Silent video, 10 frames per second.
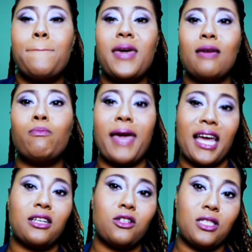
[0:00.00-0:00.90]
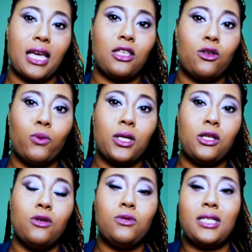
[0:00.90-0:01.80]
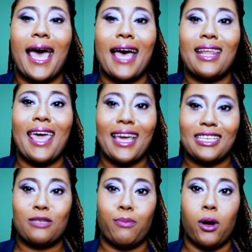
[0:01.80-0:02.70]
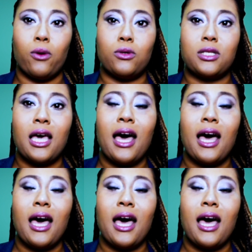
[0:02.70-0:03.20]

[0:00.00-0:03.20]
big banners that you would use at expos,